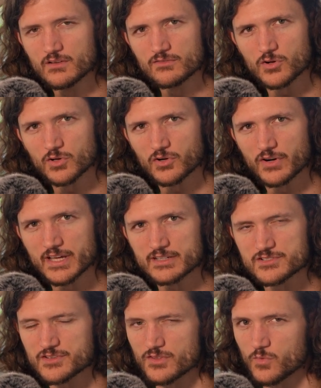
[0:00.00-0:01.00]
focal
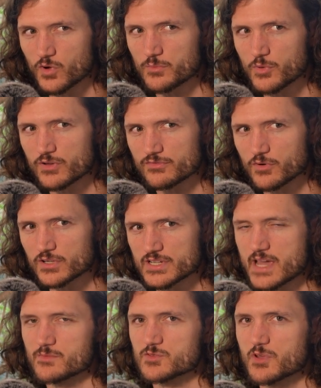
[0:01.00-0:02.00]
range, so the 1.4
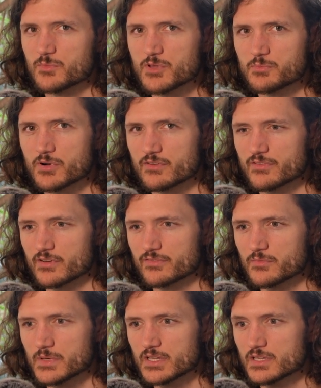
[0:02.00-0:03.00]
times might be perfect
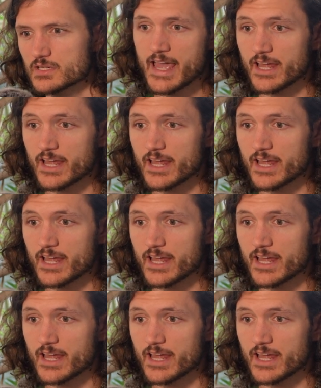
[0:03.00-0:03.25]
for me.